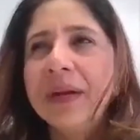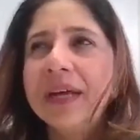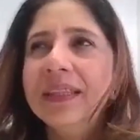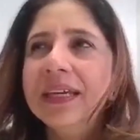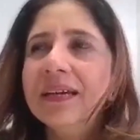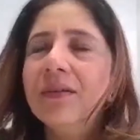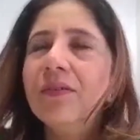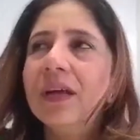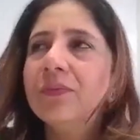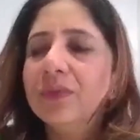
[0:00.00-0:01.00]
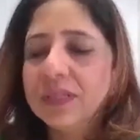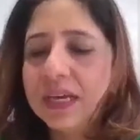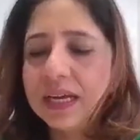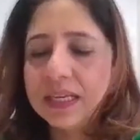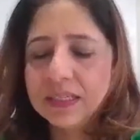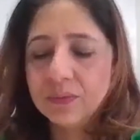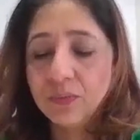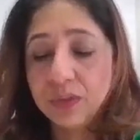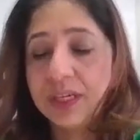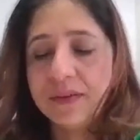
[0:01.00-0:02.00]
But I think all I would say is
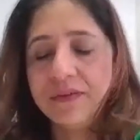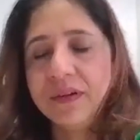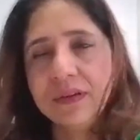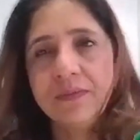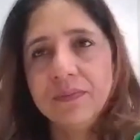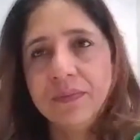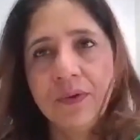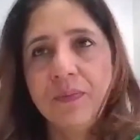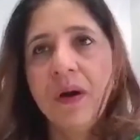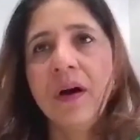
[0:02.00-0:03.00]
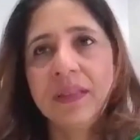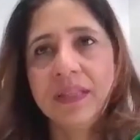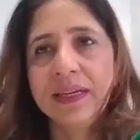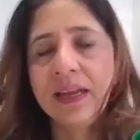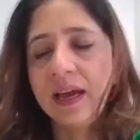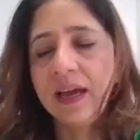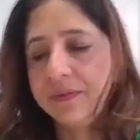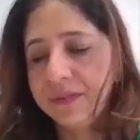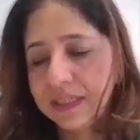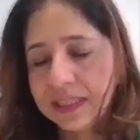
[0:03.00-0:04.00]
whatever your path in
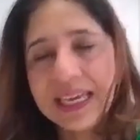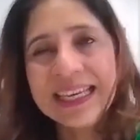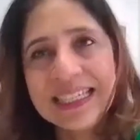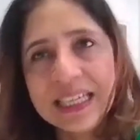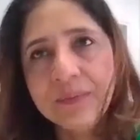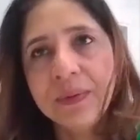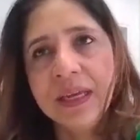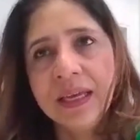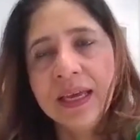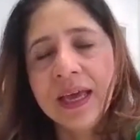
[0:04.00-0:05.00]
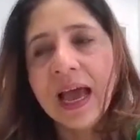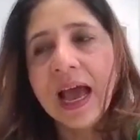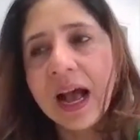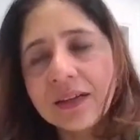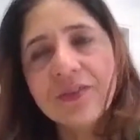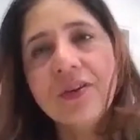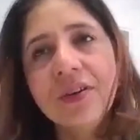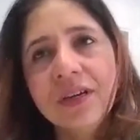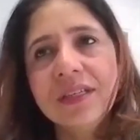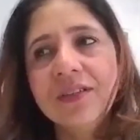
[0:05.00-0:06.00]
life is, think deeply, as
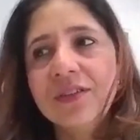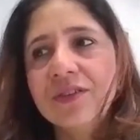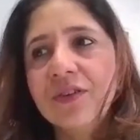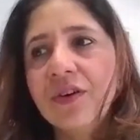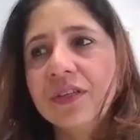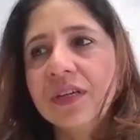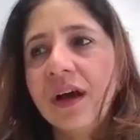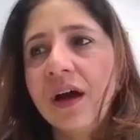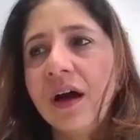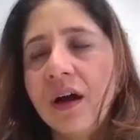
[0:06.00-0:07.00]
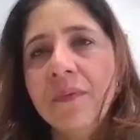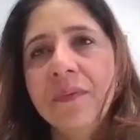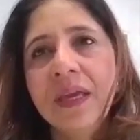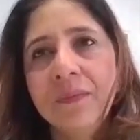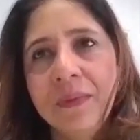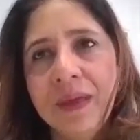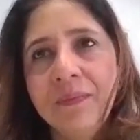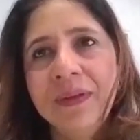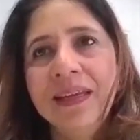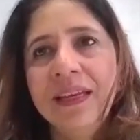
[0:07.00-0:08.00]
long as it's not harming
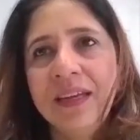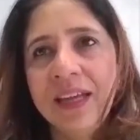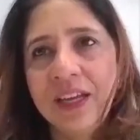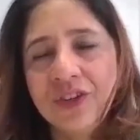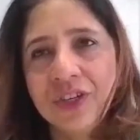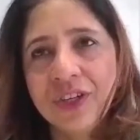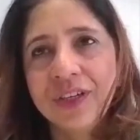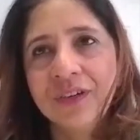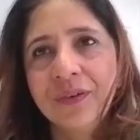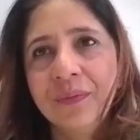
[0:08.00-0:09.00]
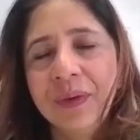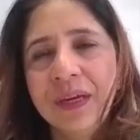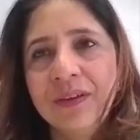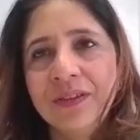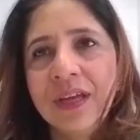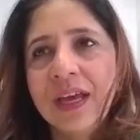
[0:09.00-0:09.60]
people in nature. Because